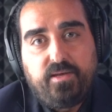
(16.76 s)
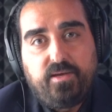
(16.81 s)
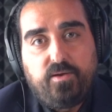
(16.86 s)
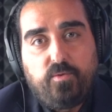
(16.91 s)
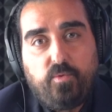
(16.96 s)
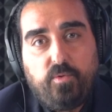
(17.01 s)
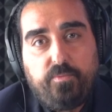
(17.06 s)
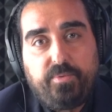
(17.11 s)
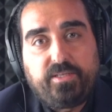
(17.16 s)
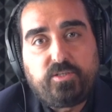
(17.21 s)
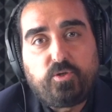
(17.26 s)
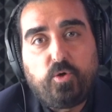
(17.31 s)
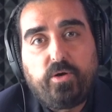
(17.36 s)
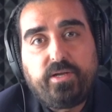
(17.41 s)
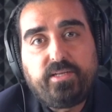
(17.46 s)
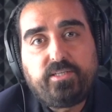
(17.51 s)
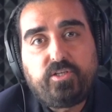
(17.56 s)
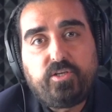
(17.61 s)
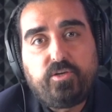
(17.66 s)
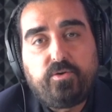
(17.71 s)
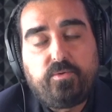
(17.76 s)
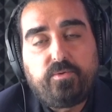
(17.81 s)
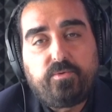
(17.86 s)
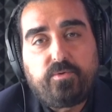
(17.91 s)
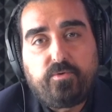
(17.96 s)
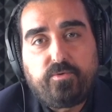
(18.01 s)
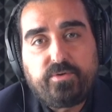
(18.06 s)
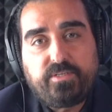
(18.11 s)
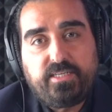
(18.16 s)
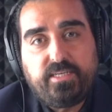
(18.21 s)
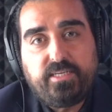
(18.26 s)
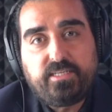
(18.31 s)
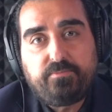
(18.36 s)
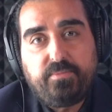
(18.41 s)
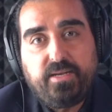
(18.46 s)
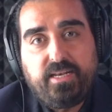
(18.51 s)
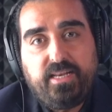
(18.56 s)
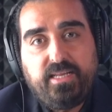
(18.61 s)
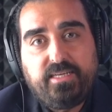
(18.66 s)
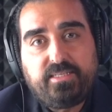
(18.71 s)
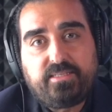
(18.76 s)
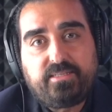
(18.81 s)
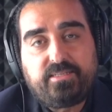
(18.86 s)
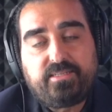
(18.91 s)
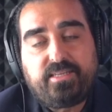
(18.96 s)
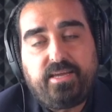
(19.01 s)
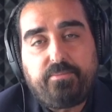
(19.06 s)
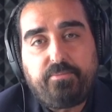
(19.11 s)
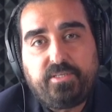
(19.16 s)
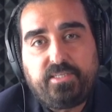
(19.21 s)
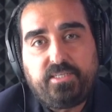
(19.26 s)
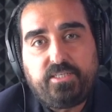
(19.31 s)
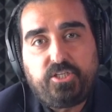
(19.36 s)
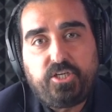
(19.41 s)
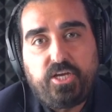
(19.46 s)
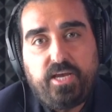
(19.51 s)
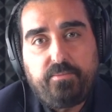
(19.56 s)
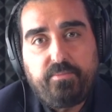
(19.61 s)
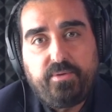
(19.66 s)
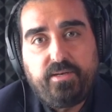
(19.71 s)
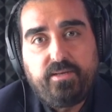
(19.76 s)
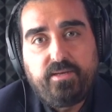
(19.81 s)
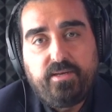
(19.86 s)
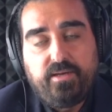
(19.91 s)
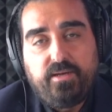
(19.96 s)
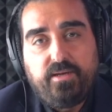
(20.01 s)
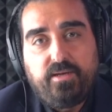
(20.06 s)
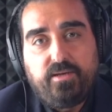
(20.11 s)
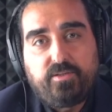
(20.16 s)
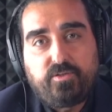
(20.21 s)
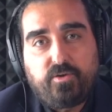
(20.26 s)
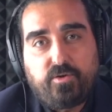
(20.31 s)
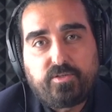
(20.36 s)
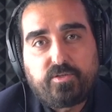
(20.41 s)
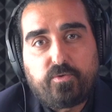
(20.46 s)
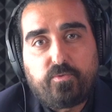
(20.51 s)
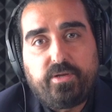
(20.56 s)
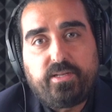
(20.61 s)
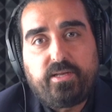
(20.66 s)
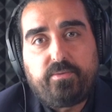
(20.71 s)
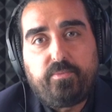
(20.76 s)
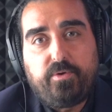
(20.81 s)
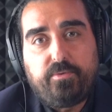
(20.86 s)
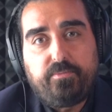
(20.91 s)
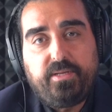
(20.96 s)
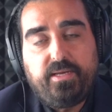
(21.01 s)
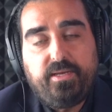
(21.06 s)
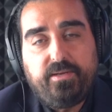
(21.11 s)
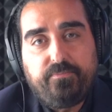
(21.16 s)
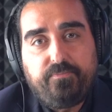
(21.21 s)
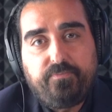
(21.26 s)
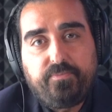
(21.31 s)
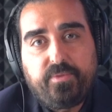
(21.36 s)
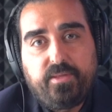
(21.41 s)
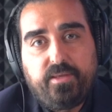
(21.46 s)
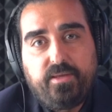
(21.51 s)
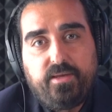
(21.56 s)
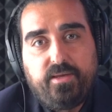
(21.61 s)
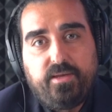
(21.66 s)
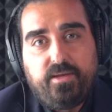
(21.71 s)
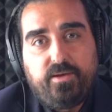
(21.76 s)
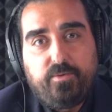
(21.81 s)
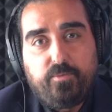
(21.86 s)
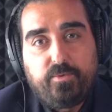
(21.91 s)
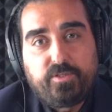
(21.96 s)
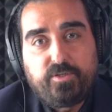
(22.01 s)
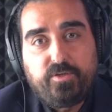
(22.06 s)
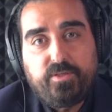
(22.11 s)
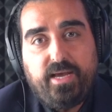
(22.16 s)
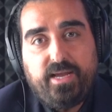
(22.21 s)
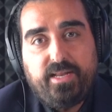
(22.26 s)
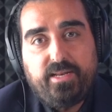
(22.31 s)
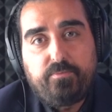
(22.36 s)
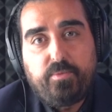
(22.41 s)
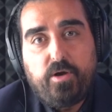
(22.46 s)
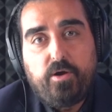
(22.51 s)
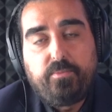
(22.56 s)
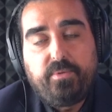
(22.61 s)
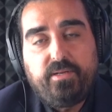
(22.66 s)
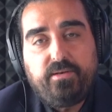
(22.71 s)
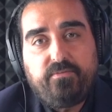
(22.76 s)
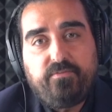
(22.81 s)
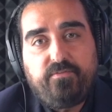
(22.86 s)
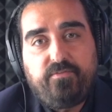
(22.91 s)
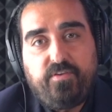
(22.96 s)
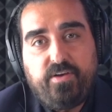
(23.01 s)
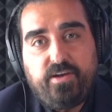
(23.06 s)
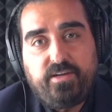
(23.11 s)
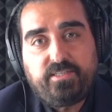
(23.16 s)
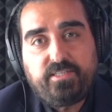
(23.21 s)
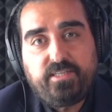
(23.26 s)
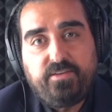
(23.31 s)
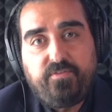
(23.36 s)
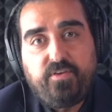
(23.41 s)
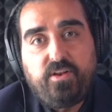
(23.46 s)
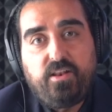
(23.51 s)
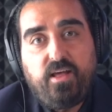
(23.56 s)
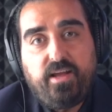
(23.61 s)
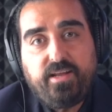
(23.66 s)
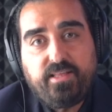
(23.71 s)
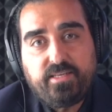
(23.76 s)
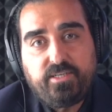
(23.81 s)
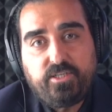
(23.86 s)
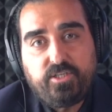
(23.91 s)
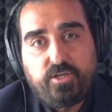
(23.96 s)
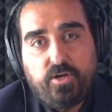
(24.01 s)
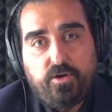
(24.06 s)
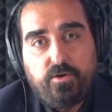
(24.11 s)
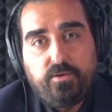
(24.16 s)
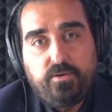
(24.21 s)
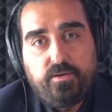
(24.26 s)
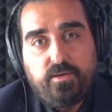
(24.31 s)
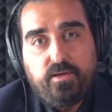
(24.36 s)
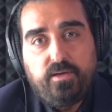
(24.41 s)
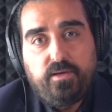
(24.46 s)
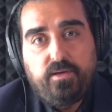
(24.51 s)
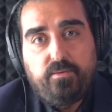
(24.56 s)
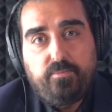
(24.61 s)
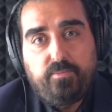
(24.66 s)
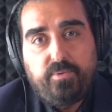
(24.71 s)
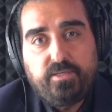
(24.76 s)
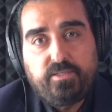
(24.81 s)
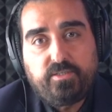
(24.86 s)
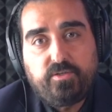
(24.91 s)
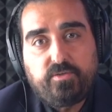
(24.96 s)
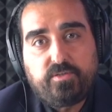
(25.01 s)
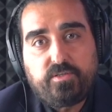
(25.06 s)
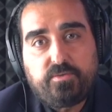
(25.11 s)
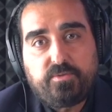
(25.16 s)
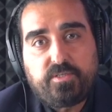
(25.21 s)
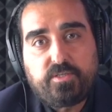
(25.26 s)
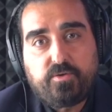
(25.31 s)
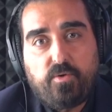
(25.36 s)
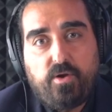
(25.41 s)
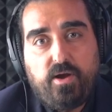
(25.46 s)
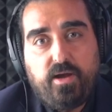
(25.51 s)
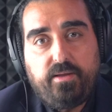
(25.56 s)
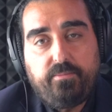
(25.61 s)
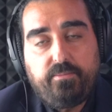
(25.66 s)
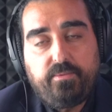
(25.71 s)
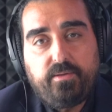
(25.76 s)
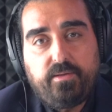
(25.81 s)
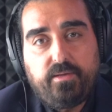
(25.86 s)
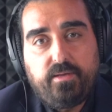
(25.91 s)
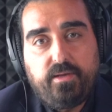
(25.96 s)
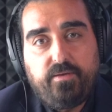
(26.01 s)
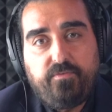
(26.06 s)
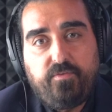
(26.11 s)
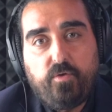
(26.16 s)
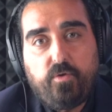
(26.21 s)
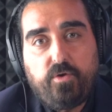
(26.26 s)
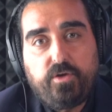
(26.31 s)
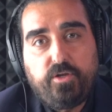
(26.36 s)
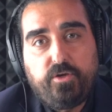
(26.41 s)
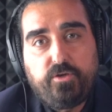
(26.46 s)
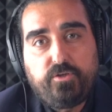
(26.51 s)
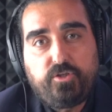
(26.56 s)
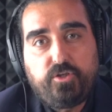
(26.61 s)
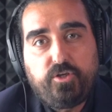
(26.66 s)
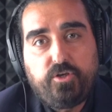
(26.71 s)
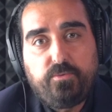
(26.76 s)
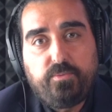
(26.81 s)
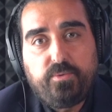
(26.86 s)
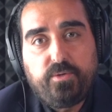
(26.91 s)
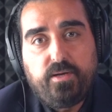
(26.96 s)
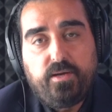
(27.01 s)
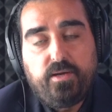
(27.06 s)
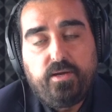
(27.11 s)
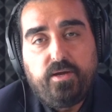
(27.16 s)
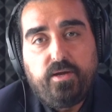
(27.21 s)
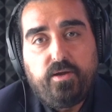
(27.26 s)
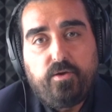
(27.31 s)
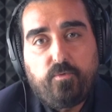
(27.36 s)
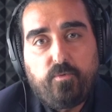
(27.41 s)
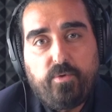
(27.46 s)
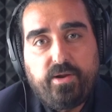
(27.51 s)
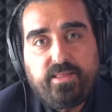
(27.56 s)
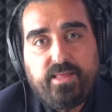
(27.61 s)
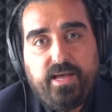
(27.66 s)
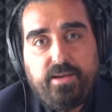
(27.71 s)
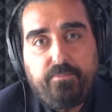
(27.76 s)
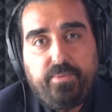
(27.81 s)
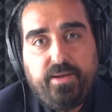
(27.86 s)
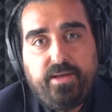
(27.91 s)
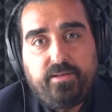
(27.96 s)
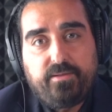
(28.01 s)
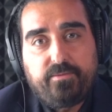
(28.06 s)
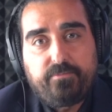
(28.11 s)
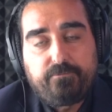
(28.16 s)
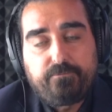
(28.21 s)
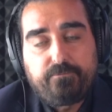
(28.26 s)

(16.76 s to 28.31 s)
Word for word: We'll be talking to Christie's Middle East's Deputy Chairman, Dr. Ridha Moumni. We'll do that in a moment. First, if you like this show, please do subscribe. If you're on YouTube, ring that bell.